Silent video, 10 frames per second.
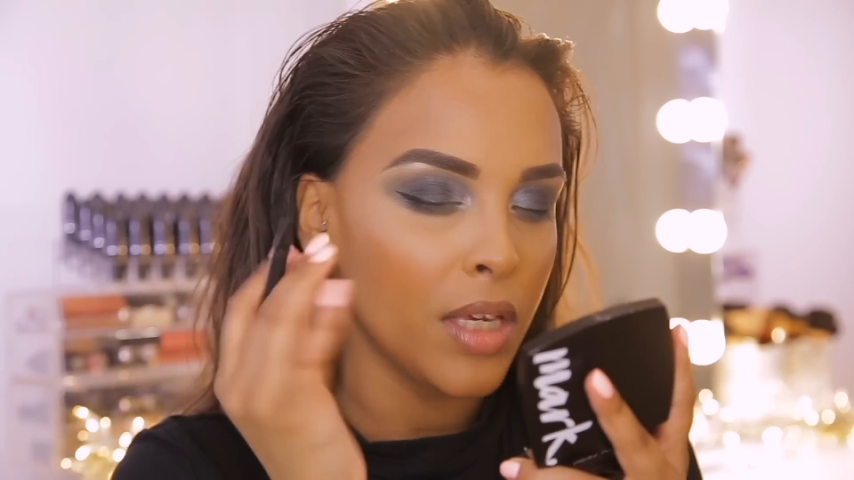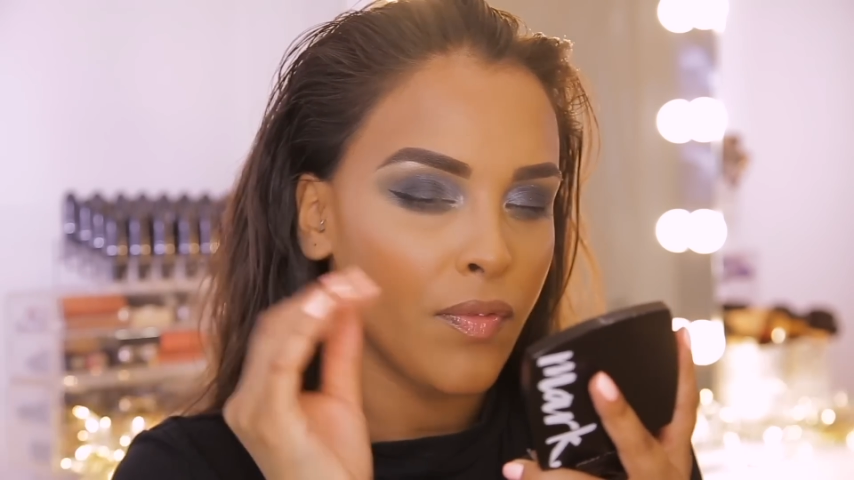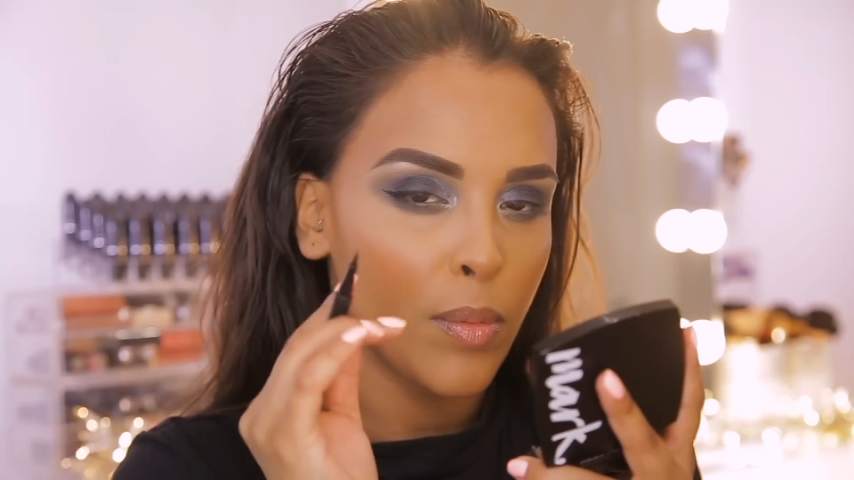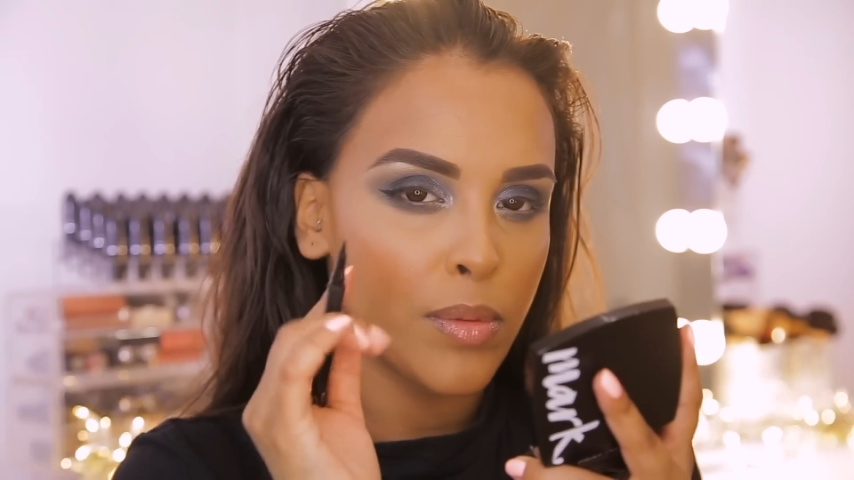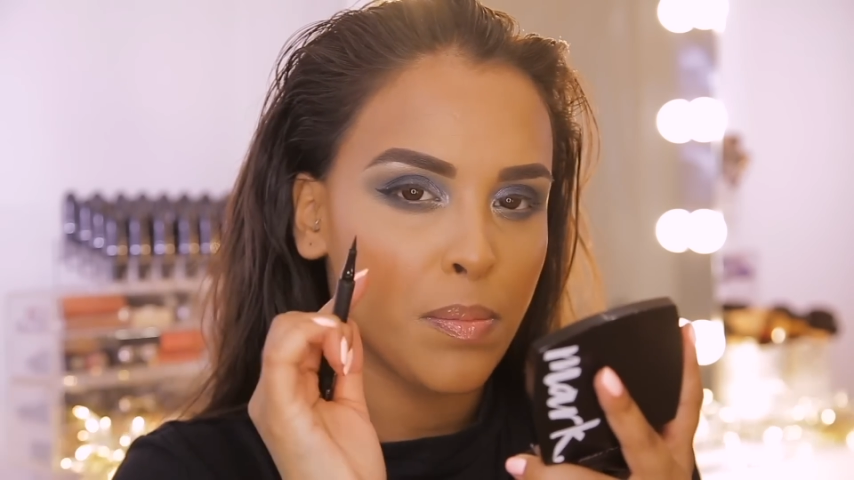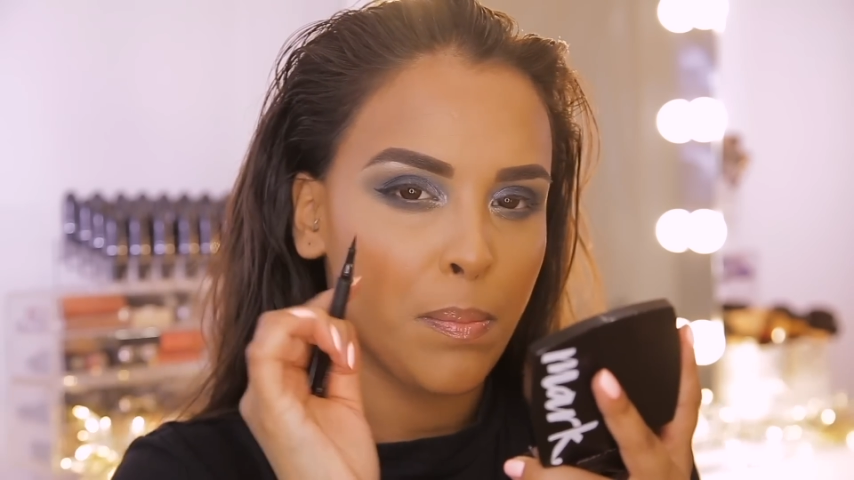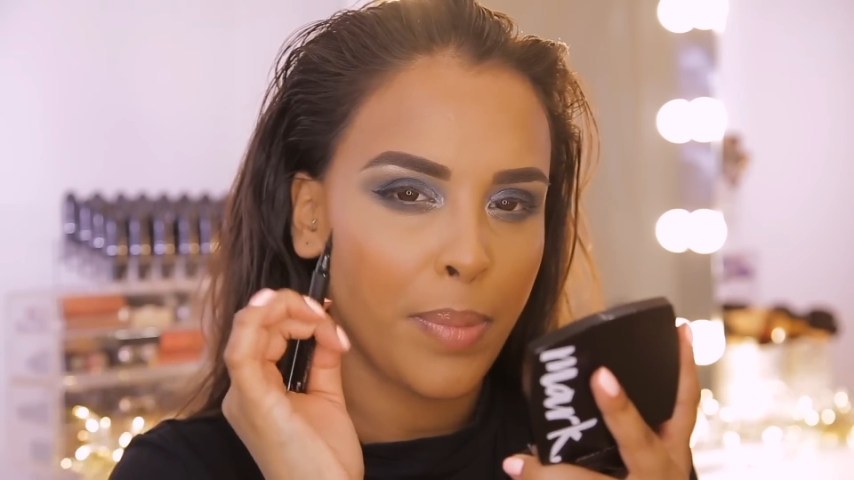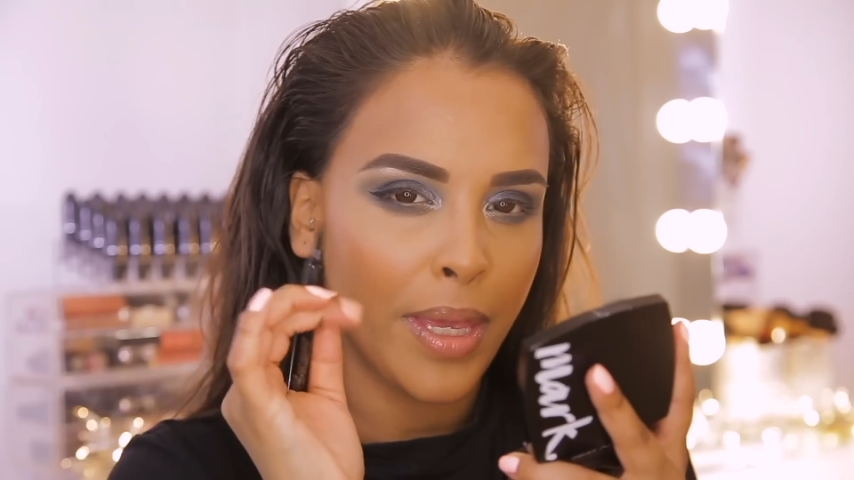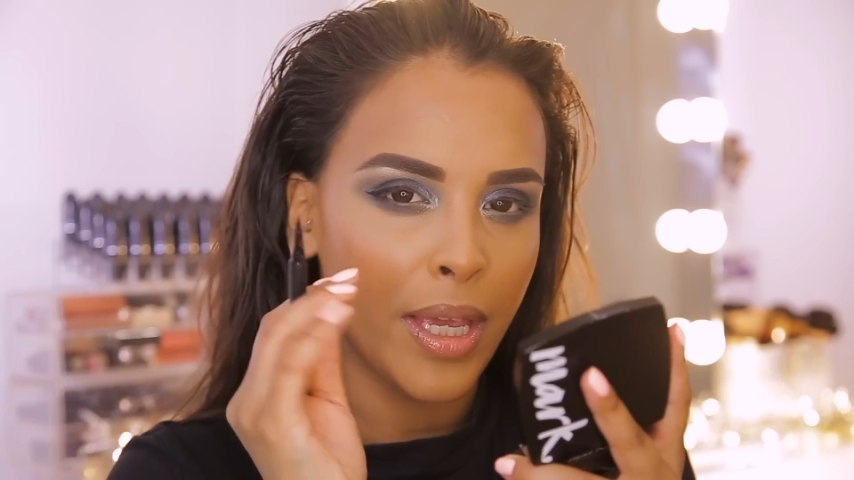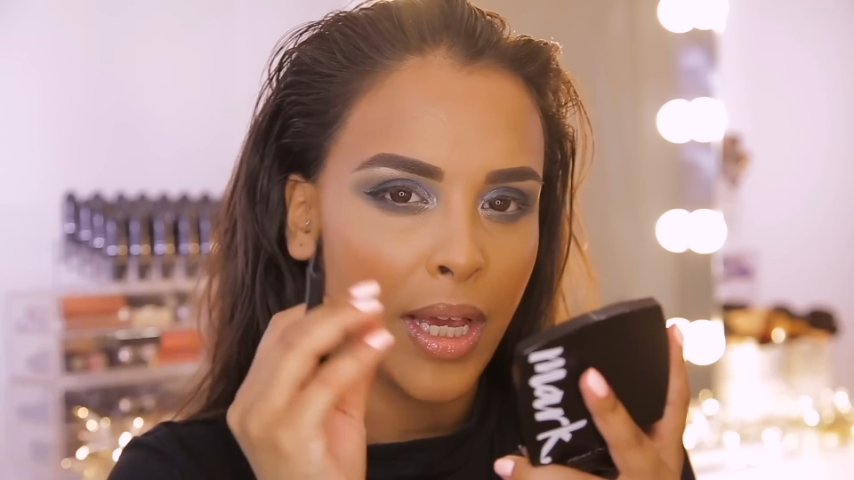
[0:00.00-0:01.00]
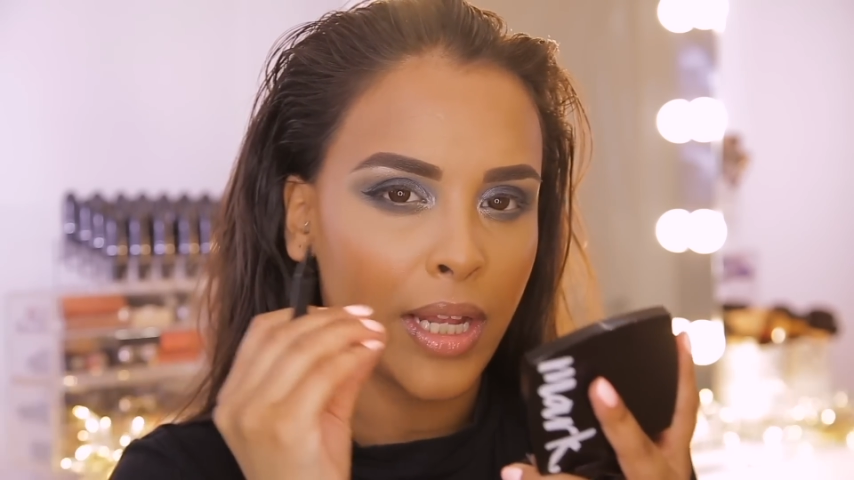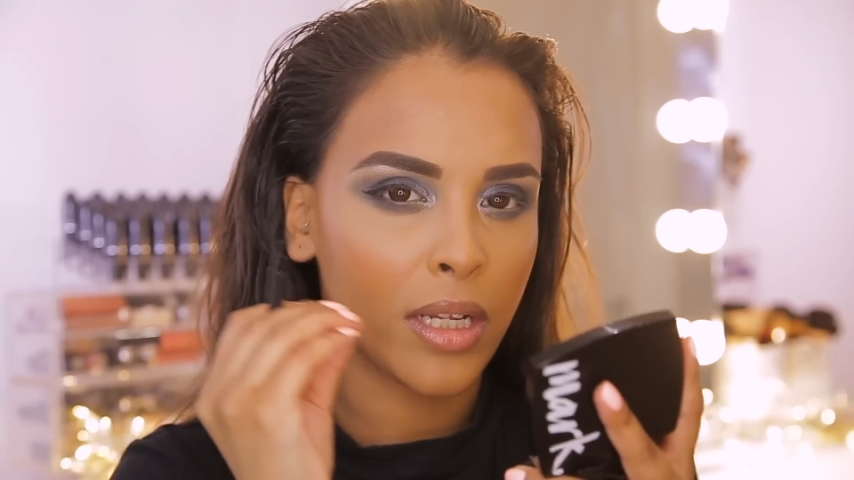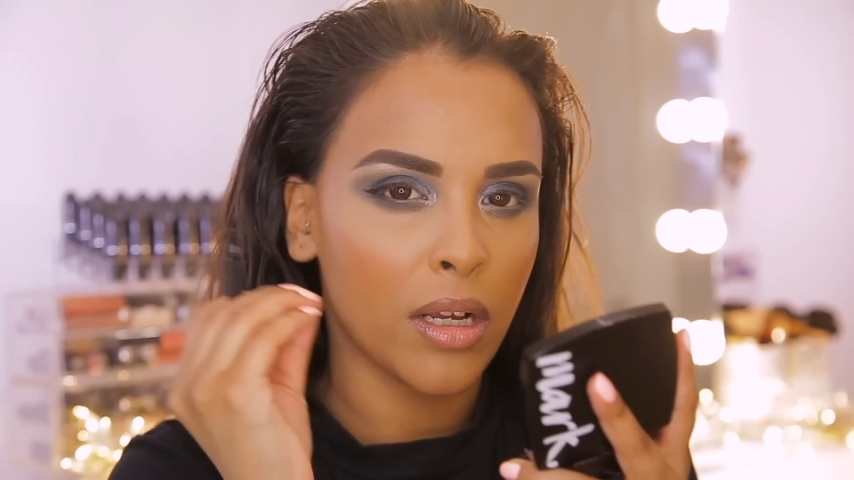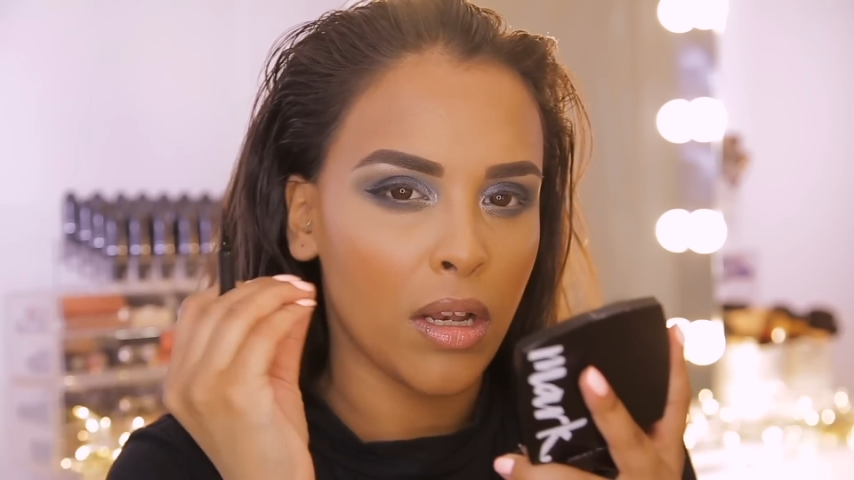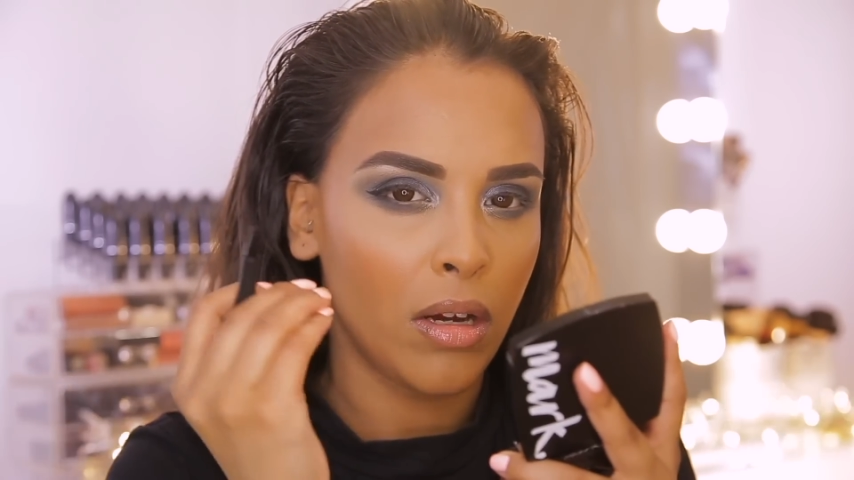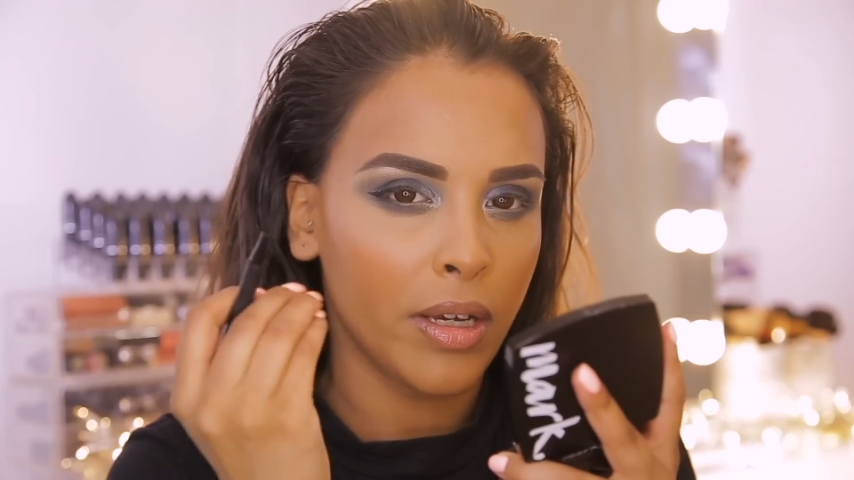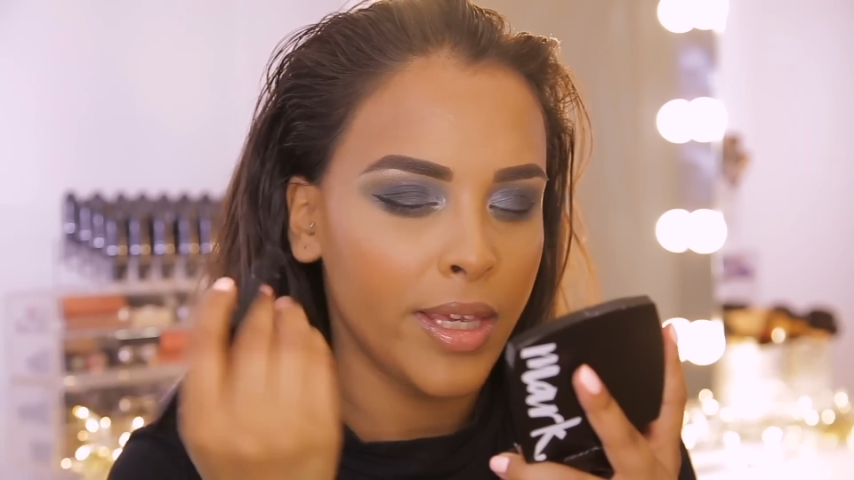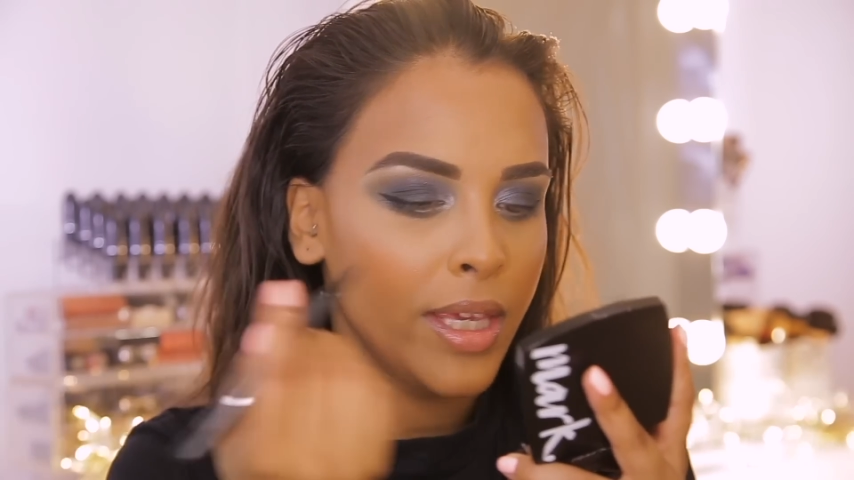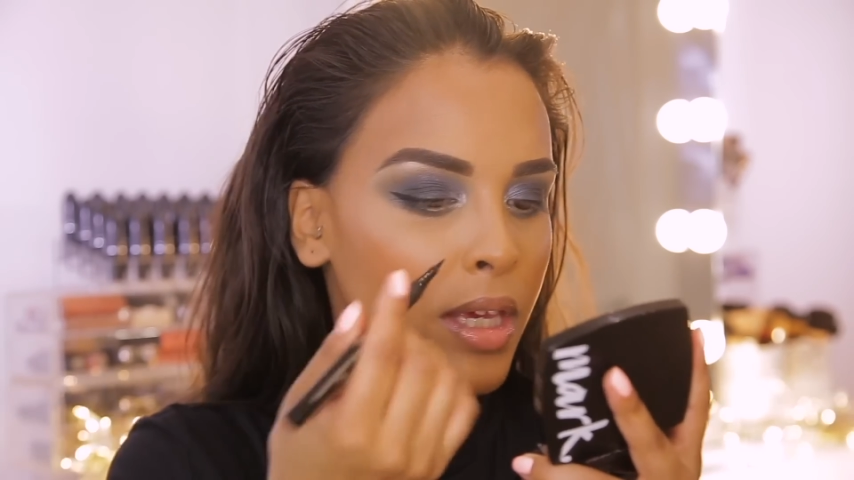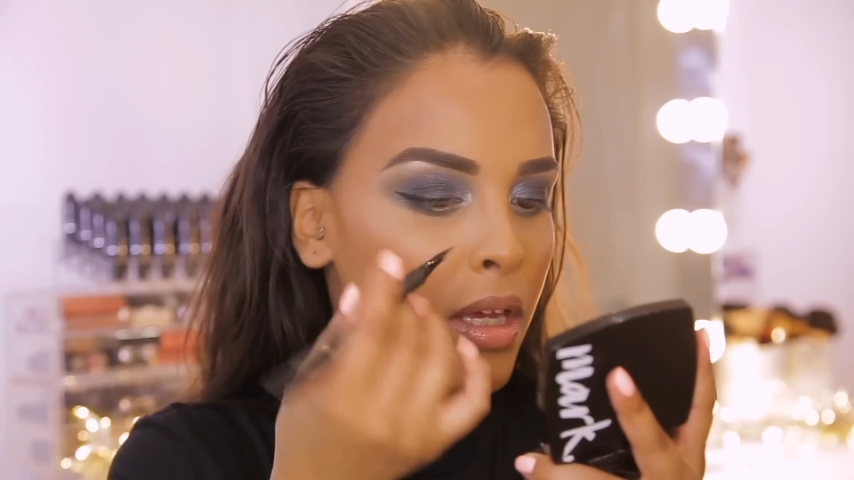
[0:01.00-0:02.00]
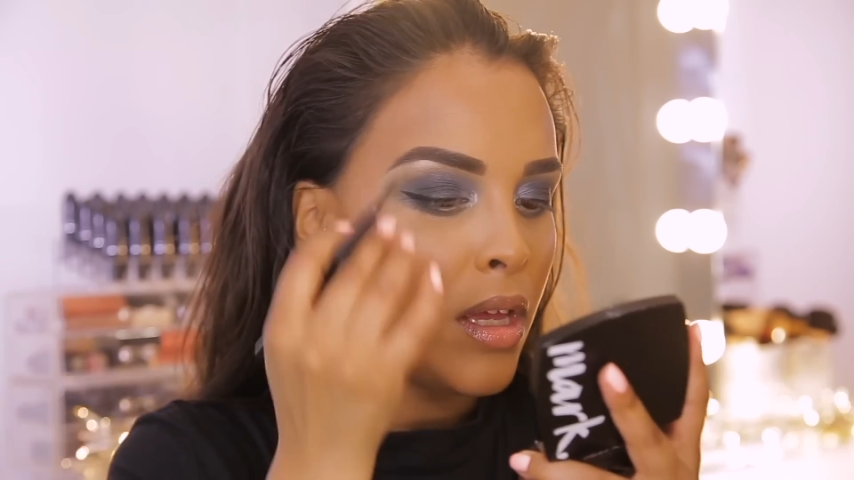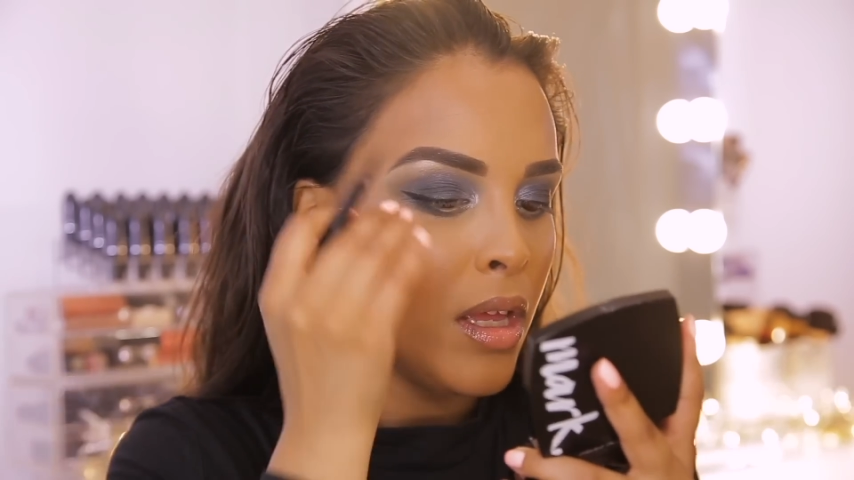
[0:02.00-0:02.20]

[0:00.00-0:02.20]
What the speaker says: If it was big and clunky,